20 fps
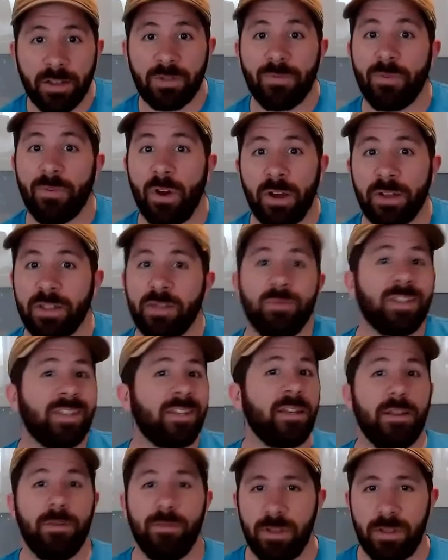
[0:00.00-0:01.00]
For us,
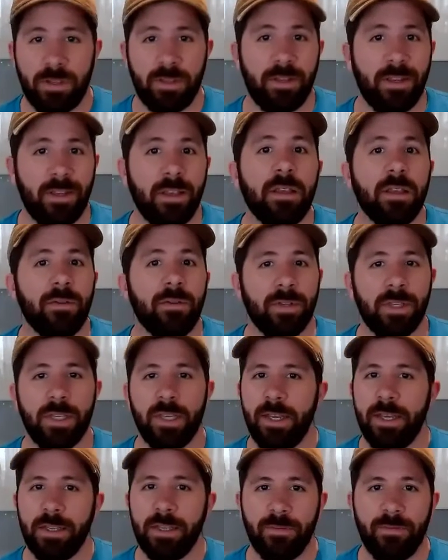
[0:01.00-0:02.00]
it was
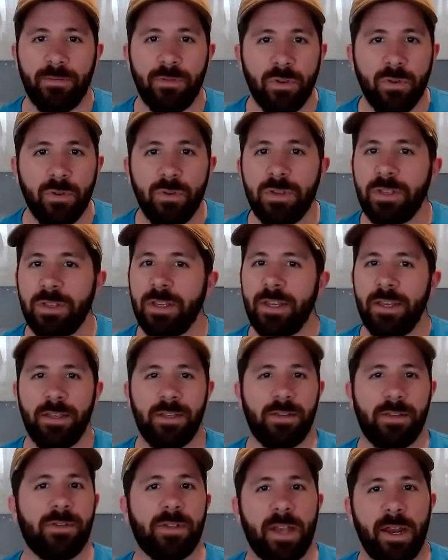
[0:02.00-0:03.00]
ease of use, ease
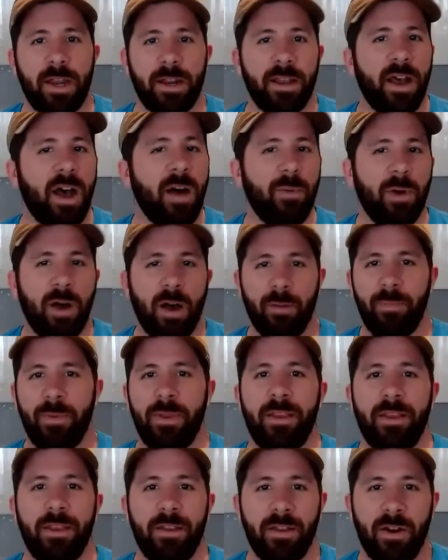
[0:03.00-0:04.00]
of signing up. I'll
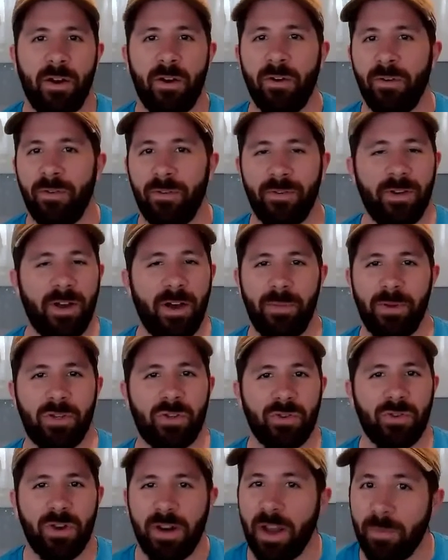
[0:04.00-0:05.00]
be
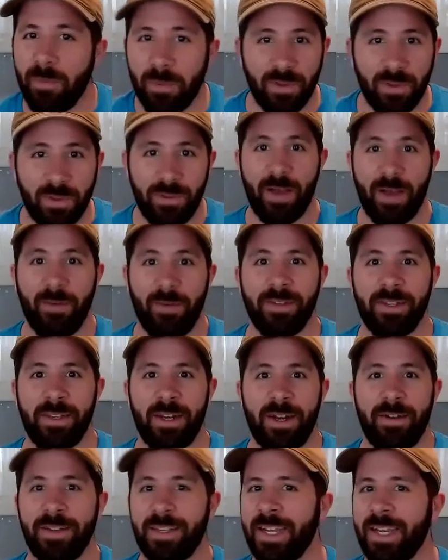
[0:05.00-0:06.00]
straight up with you. That was it.
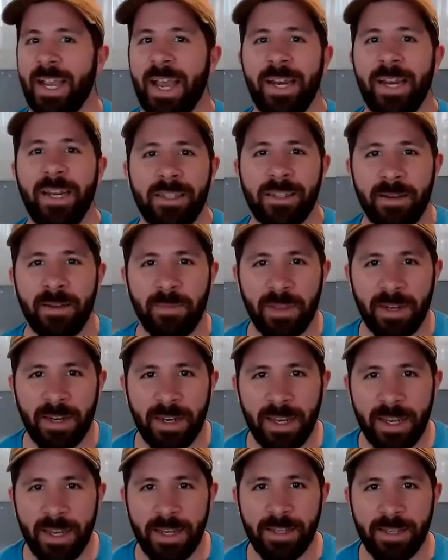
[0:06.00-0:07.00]
I was like, I need something
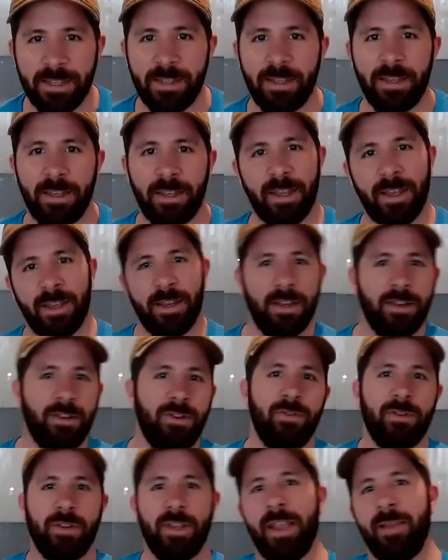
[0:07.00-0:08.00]
easy. And
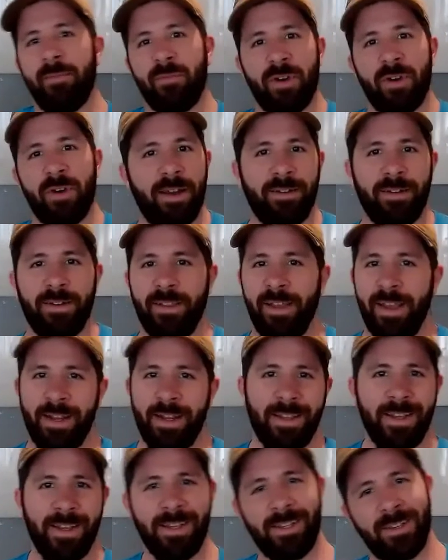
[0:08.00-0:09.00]
you came around, you're like,
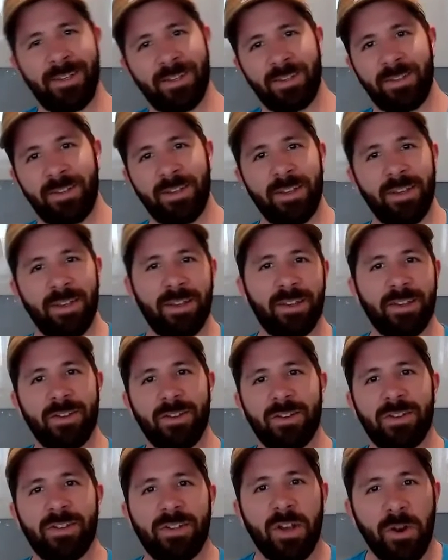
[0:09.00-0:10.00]
this is
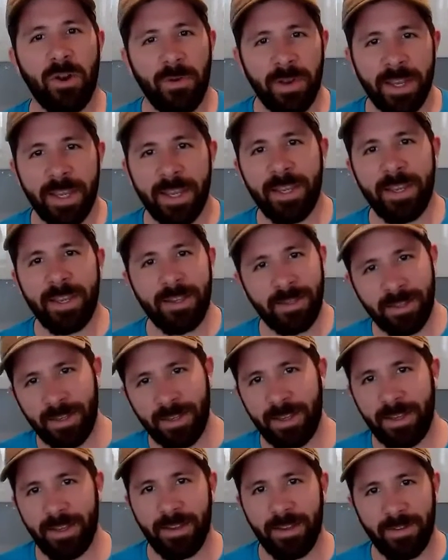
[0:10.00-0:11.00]
so
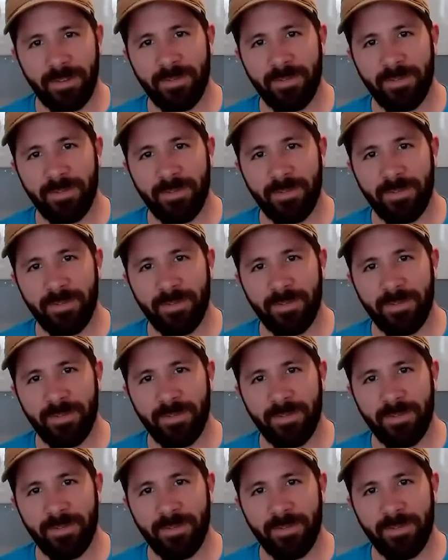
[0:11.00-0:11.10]
easy.